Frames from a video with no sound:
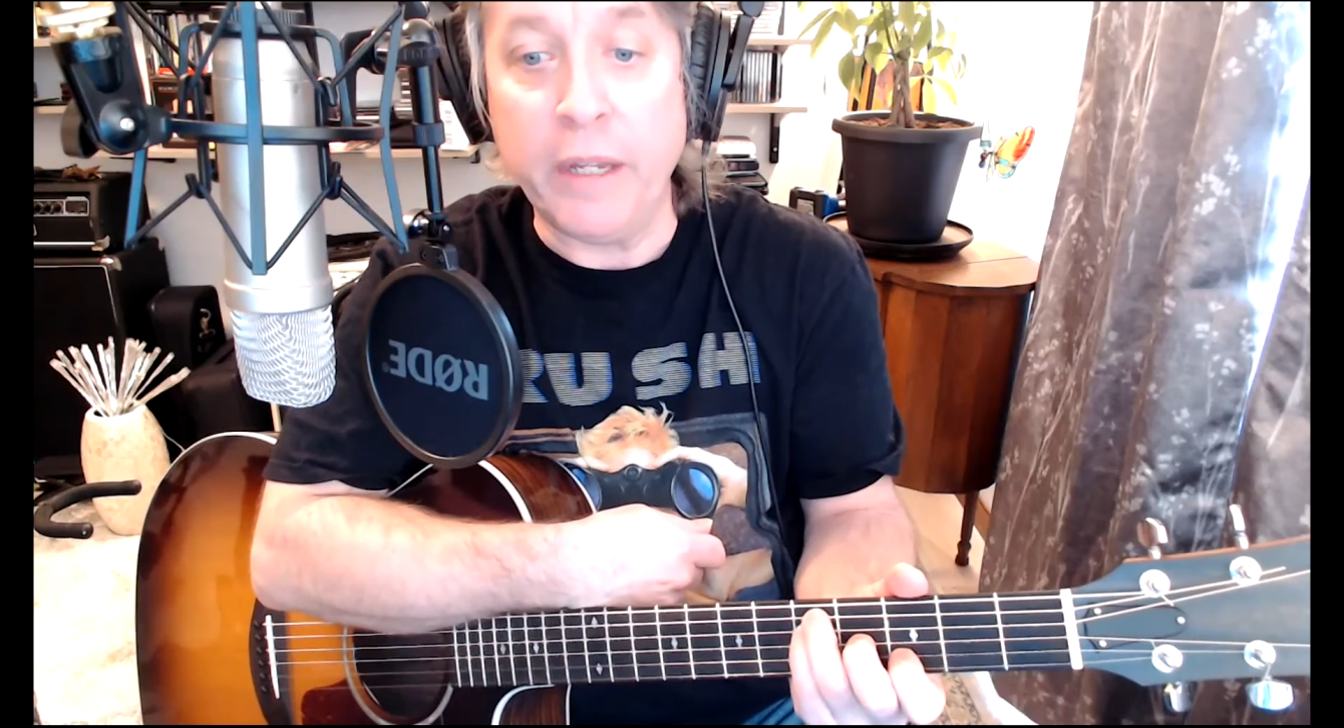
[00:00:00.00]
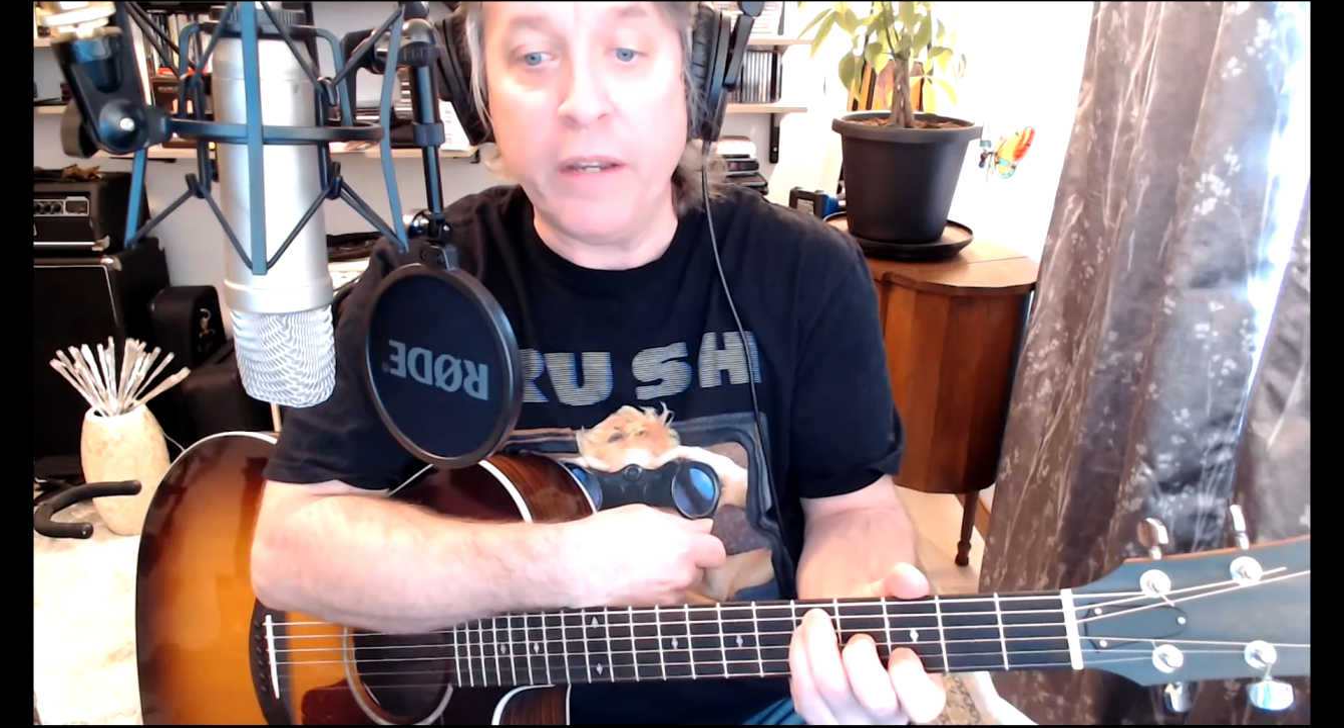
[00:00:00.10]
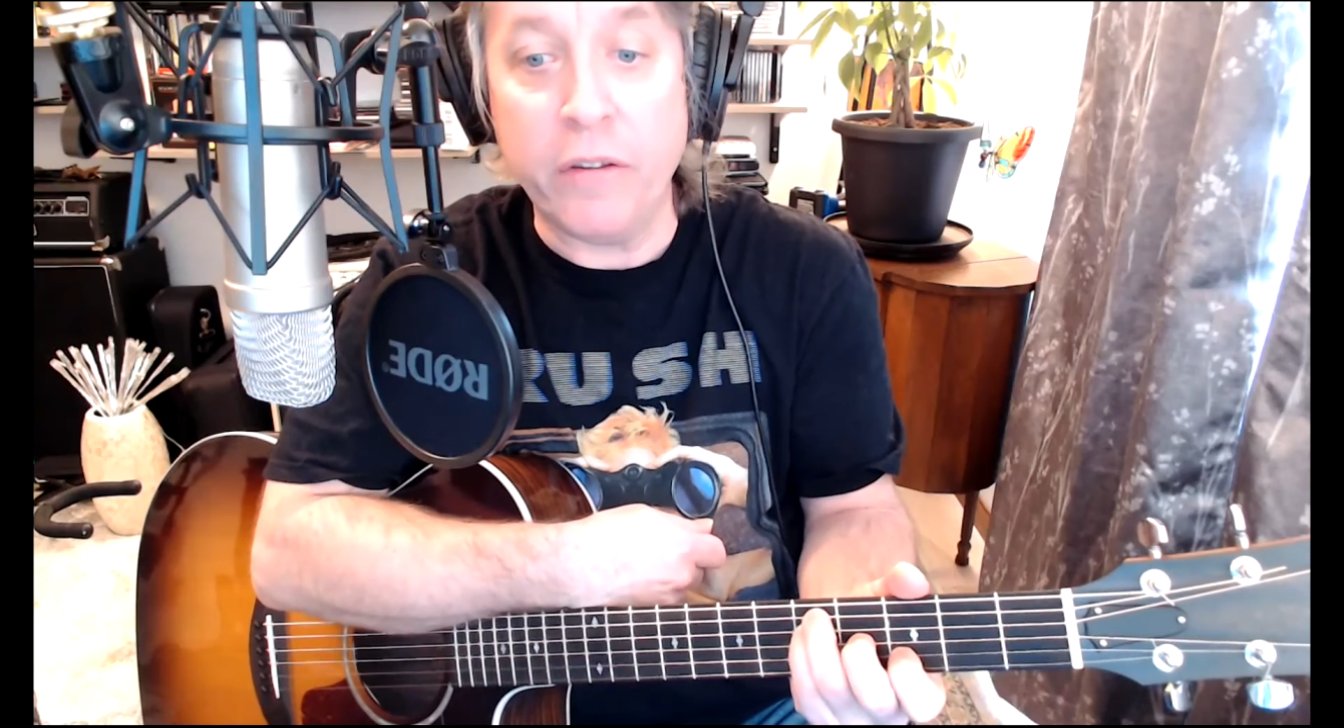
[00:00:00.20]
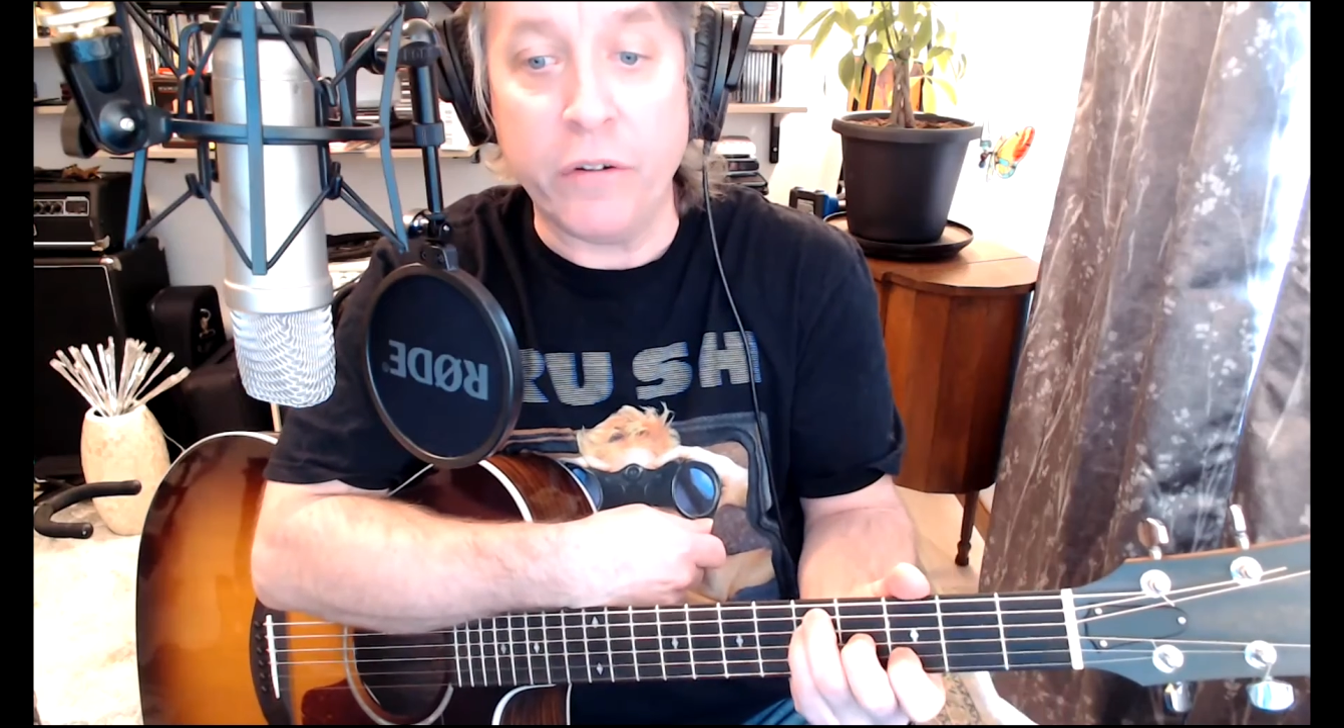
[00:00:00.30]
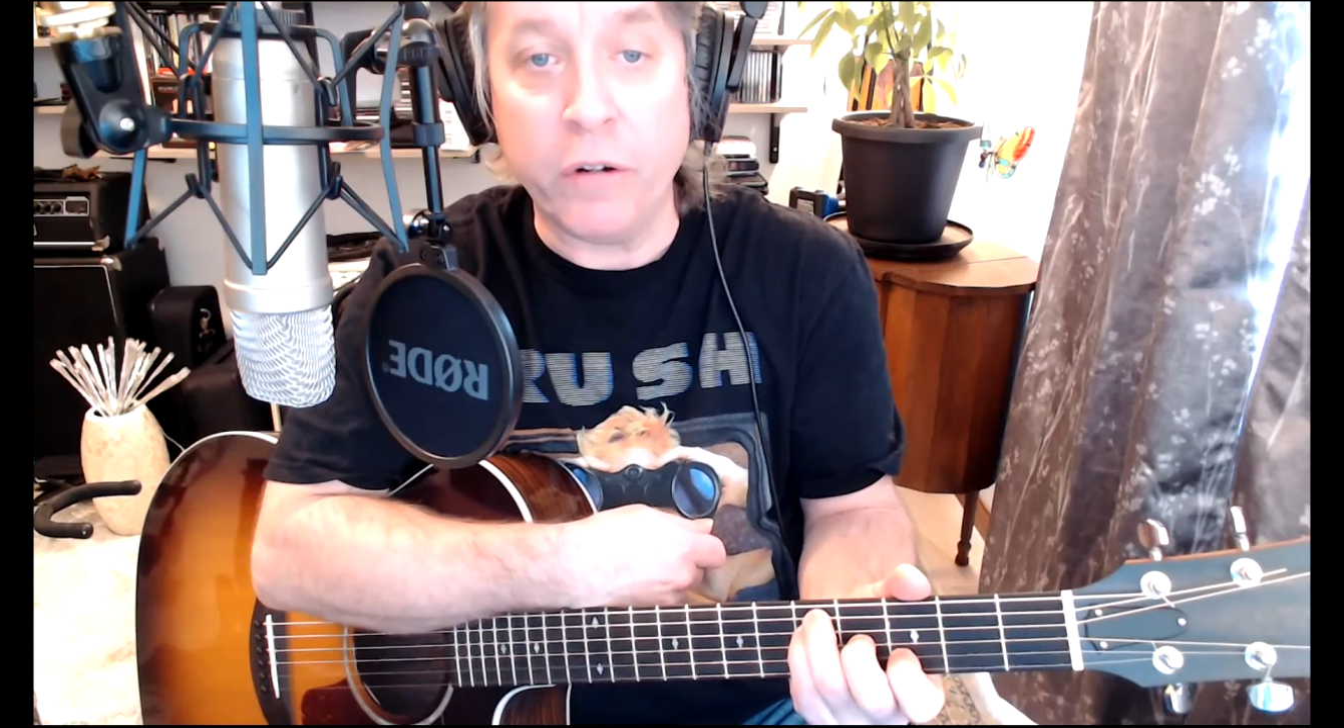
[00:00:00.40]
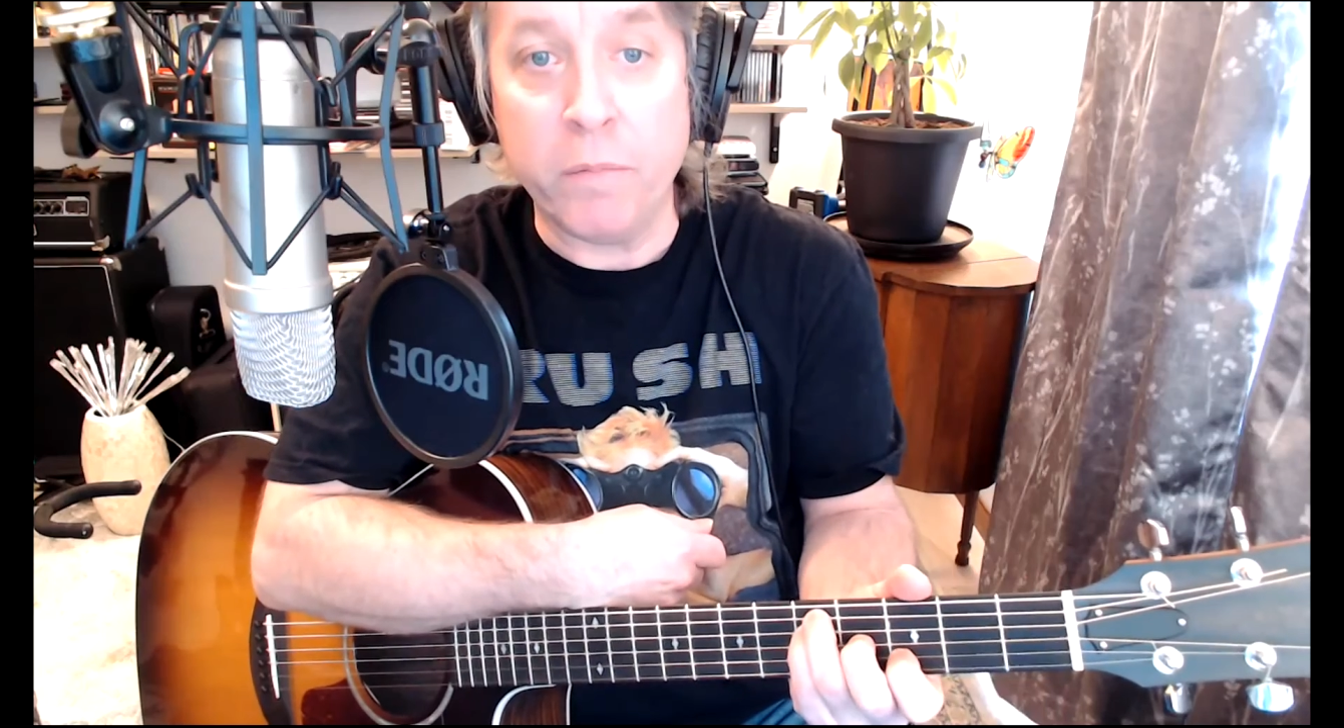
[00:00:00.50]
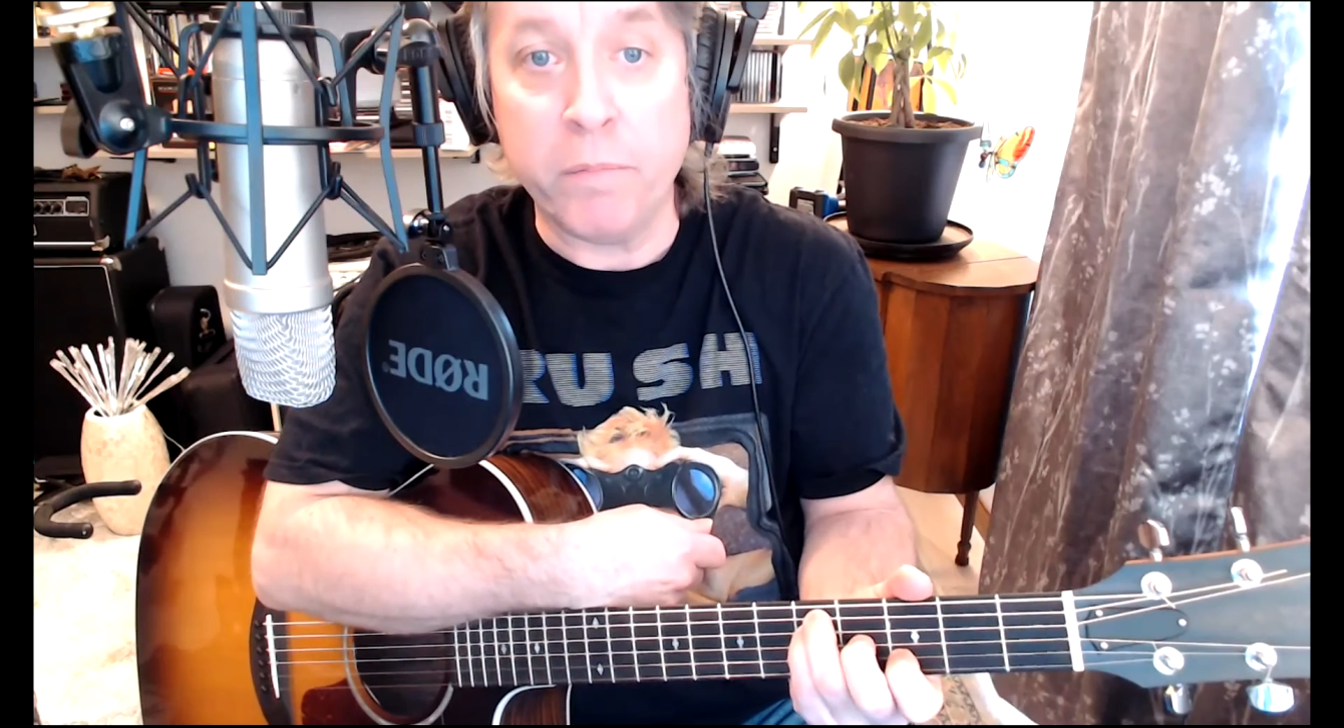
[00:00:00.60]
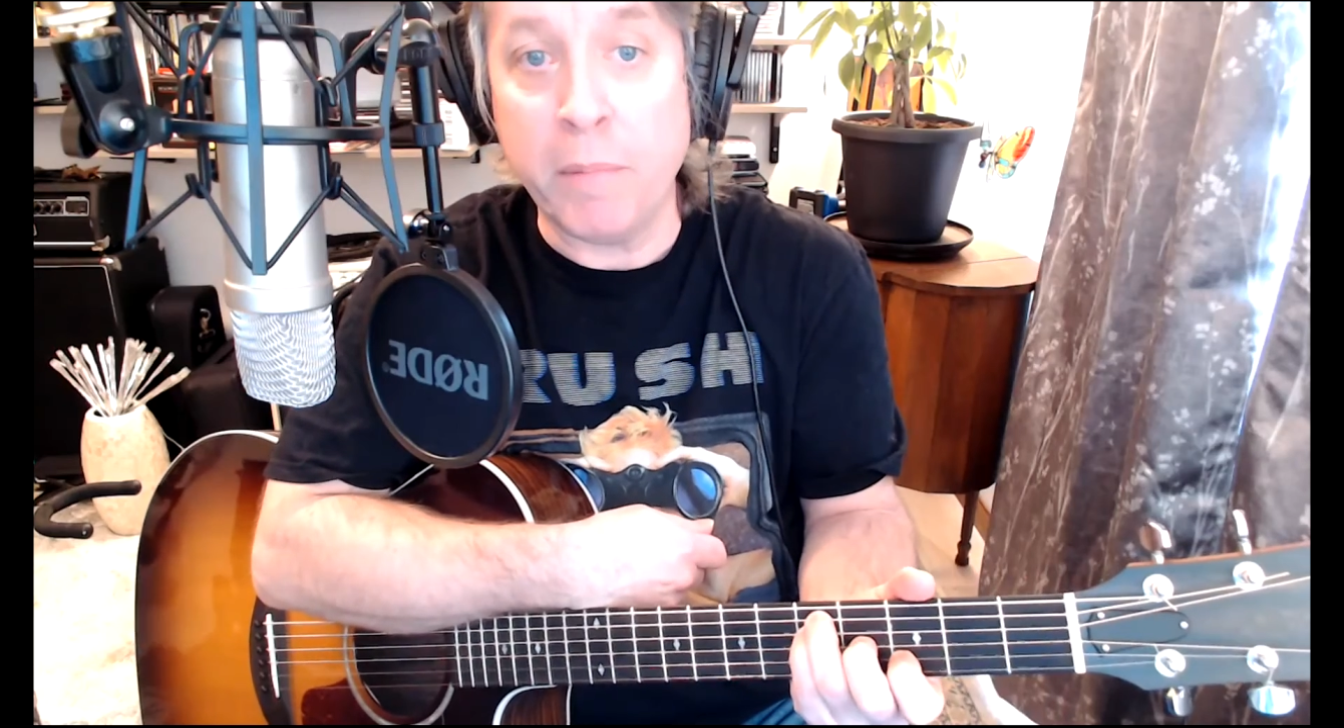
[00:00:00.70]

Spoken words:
easier,